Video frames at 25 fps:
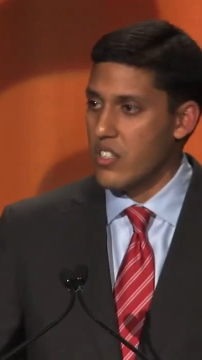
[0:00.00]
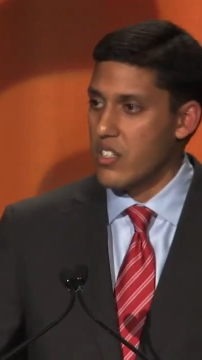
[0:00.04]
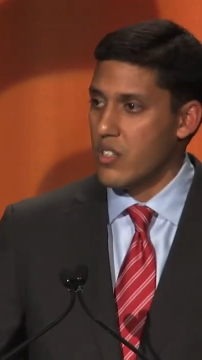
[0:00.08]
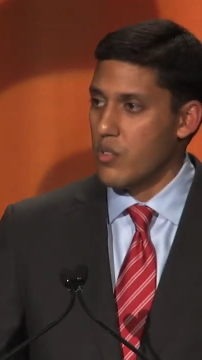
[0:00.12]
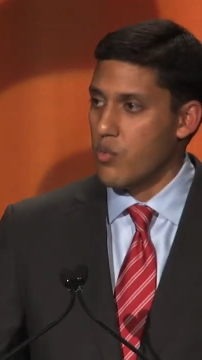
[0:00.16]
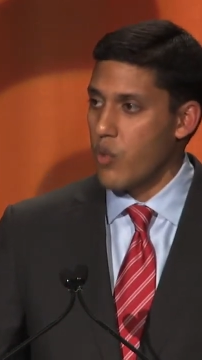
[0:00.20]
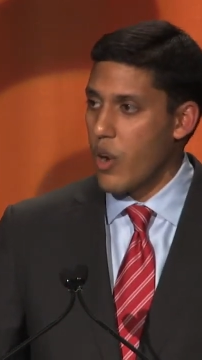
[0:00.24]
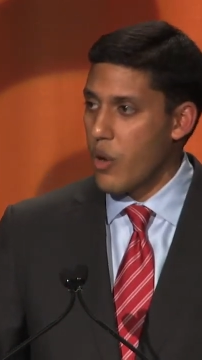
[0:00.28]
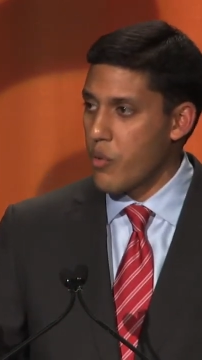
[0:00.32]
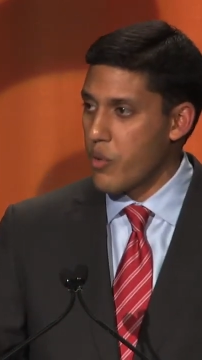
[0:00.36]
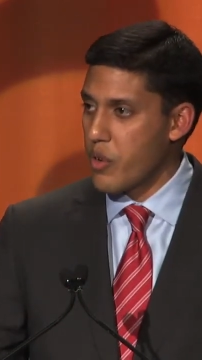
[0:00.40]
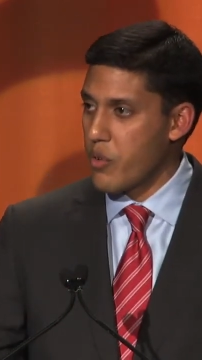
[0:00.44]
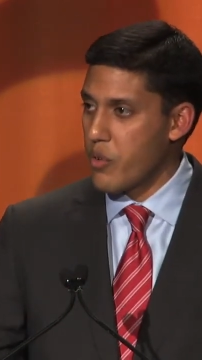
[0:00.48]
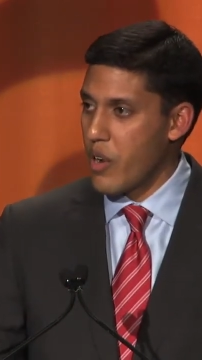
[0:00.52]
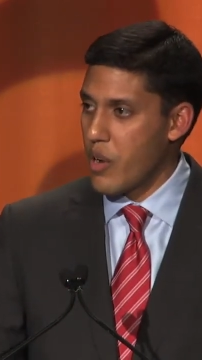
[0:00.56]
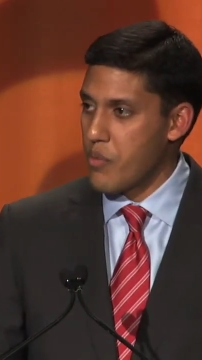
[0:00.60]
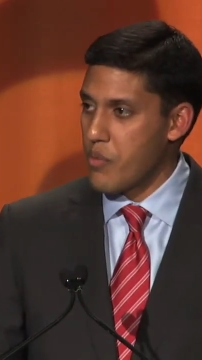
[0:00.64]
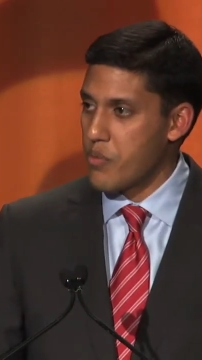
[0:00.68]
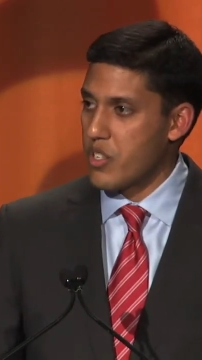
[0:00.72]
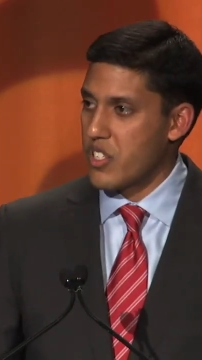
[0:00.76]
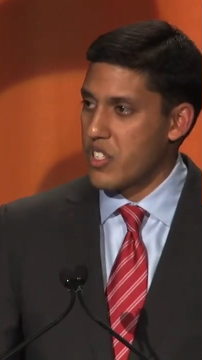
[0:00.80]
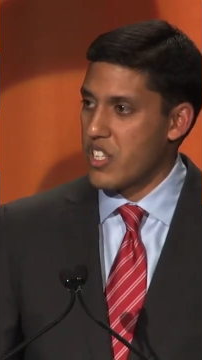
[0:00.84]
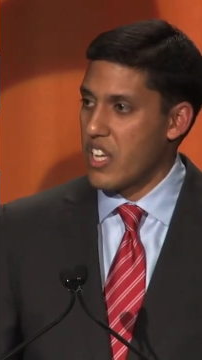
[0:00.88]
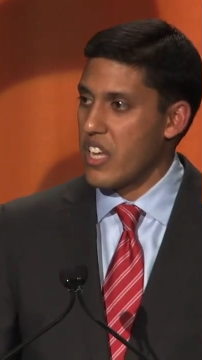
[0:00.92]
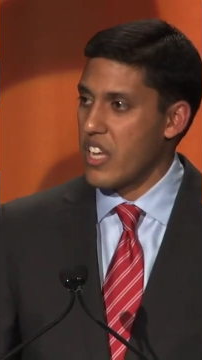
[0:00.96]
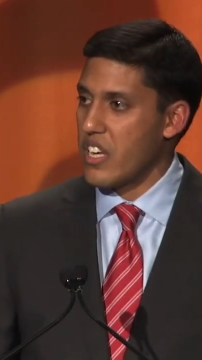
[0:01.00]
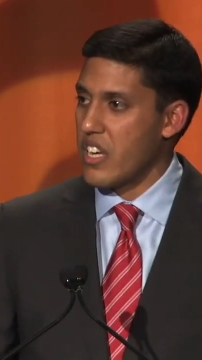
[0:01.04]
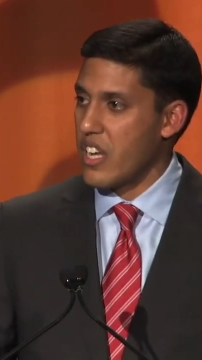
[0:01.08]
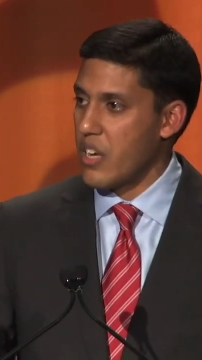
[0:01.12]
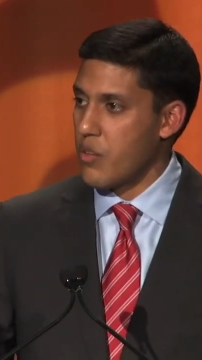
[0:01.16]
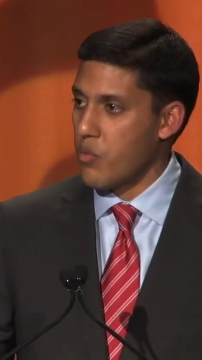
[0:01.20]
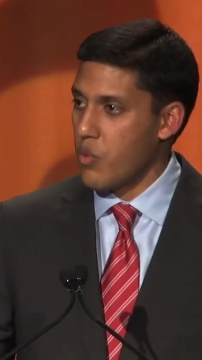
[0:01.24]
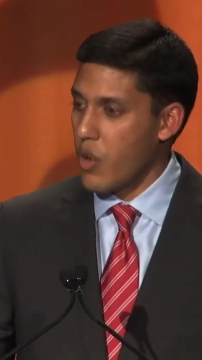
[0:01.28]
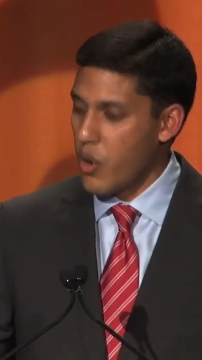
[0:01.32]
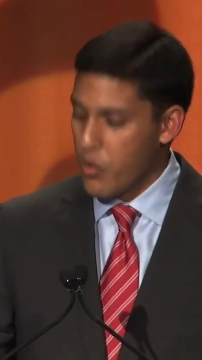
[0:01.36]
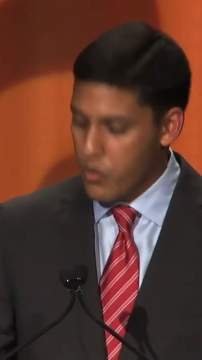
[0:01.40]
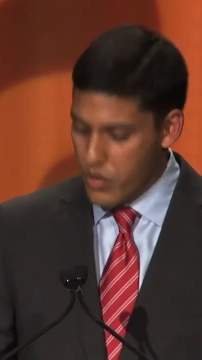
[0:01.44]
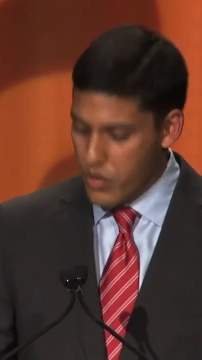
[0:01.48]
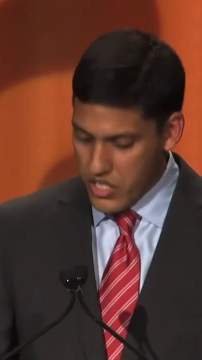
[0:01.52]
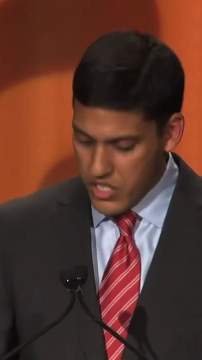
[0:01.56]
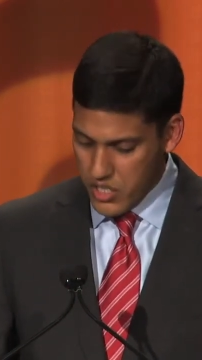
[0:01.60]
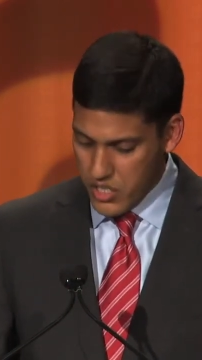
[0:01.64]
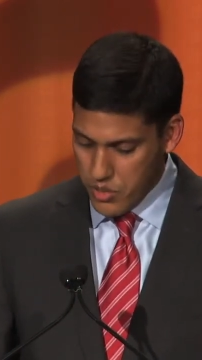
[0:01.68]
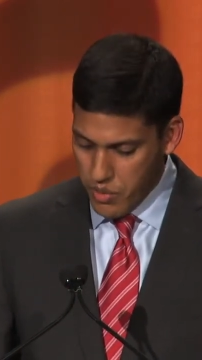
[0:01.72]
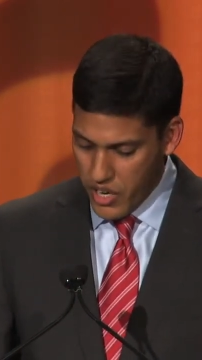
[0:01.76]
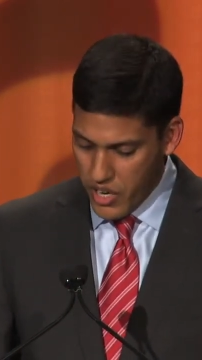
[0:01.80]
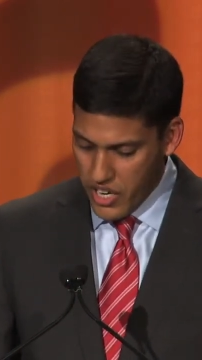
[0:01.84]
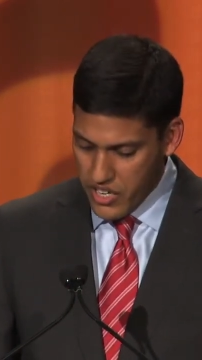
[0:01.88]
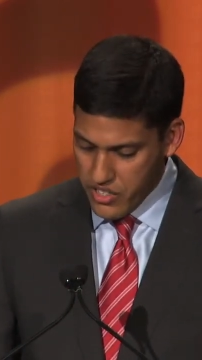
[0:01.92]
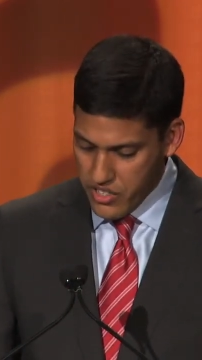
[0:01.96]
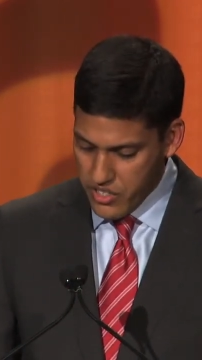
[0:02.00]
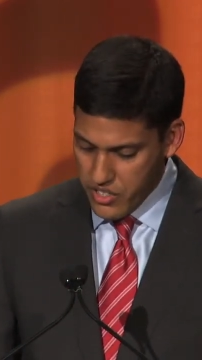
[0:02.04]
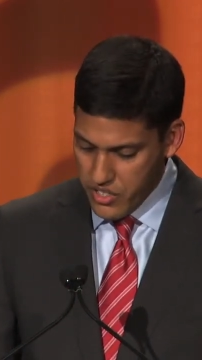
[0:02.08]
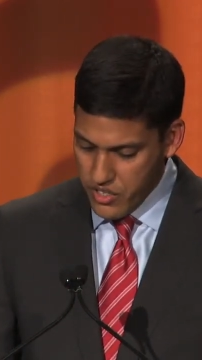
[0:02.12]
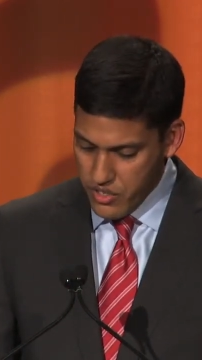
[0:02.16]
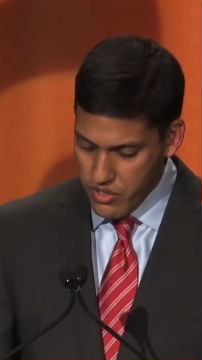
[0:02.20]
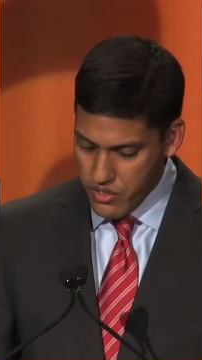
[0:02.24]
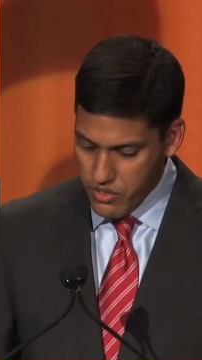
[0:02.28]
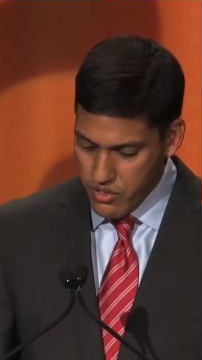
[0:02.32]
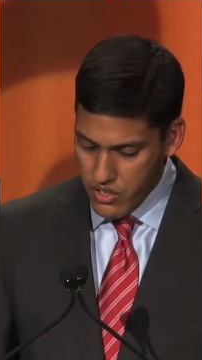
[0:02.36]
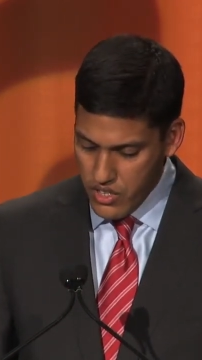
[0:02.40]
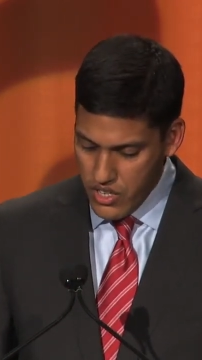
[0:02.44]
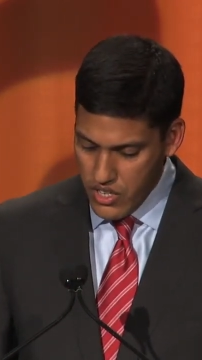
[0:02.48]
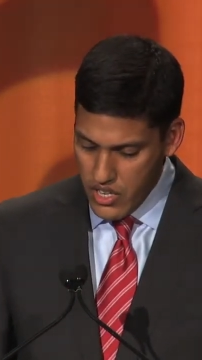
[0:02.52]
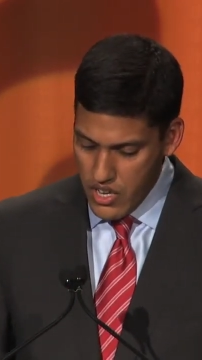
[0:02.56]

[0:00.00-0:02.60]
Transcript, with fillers: what we represent, and what we aspire to,